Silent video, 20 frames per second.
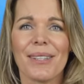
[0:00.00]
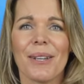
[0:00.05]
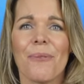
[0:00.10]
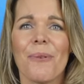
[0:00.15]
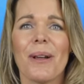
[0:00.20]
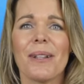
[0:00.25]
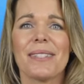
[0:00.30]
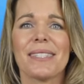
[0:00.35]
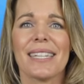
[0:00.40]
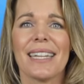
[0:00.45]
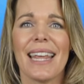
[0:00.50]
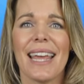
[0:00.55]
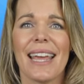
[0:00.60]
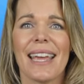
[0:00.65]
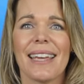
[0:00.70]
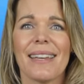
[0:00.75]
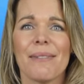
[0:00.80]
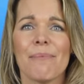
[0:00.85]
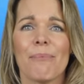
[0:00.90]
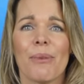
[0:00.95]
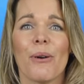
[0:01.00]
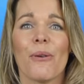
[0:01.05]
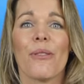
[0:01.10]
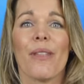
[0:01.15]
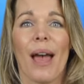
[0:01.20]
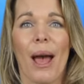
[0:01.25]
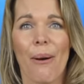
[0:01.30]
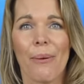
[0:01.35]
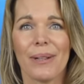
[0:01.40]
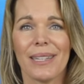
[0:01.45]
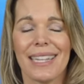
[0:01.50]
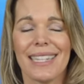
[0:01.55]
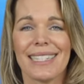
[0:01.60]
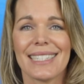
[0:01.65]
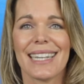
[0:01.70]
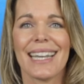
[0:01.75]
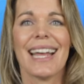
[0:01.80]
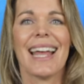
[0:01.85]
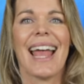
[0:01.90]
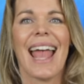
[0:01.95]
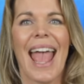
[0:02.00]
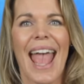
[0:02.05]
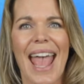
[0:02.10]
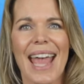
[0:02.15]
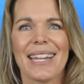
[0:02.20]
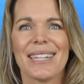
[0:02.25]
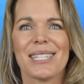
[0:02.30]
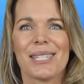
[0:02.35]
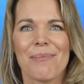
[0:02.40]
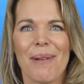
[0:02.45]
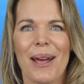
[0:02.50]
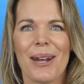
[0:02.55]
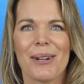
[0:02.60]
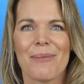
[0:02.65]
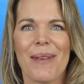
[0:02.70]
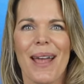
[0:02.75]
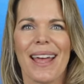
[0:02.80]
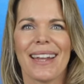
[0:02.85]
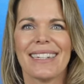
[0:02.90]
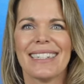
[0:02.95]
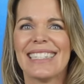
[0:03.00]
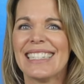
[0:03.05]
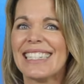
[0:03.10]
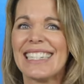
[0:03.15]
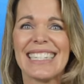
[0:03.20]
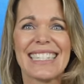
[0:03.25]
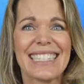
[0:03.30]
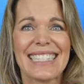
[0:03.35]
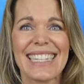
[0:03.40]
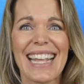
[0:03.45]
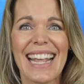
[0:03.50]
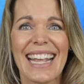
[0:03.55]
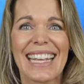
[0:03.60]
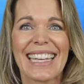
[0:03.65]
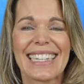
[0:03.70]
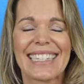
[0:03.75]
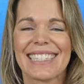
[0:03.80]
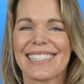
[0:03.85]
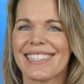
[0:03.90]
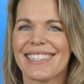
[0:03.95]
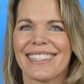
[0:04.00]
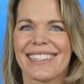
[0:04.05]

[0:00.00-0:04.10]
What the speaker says: Well, today, both Owlette and Spider-Man sink.